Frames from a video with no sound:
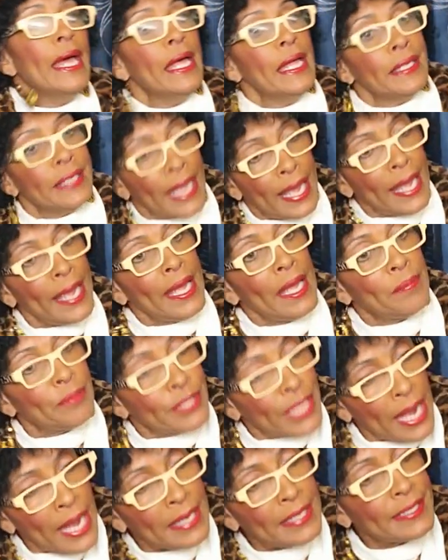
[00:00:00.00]
Damn,
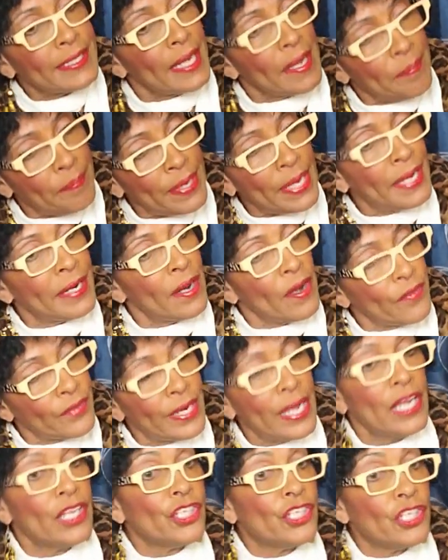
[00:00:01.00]
Janice had been on
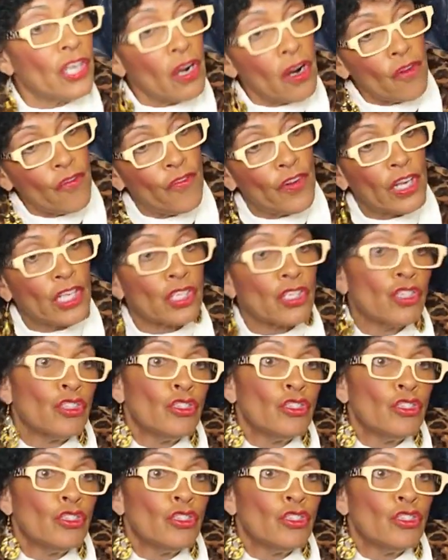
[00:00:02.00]
that show for,